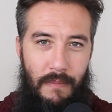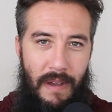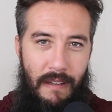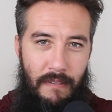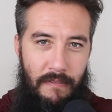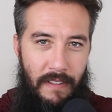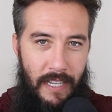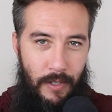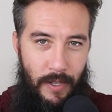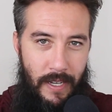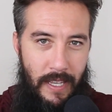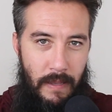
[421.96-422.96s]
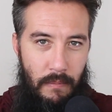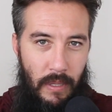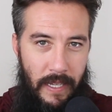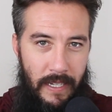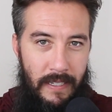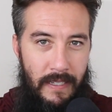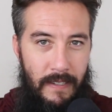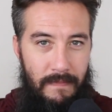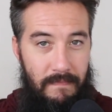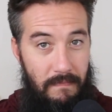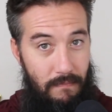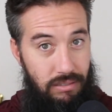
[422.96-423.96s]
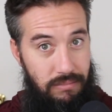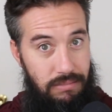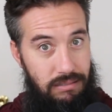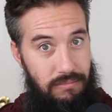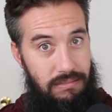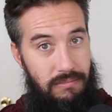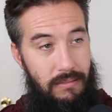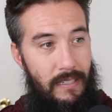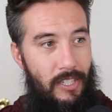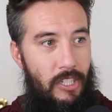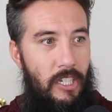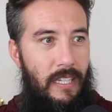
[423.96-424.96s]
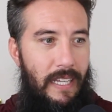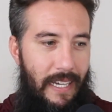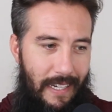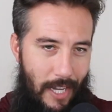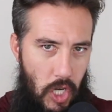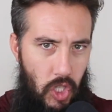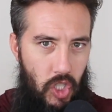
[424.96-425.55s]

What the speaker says: at my reflection, he blinked. Chilling.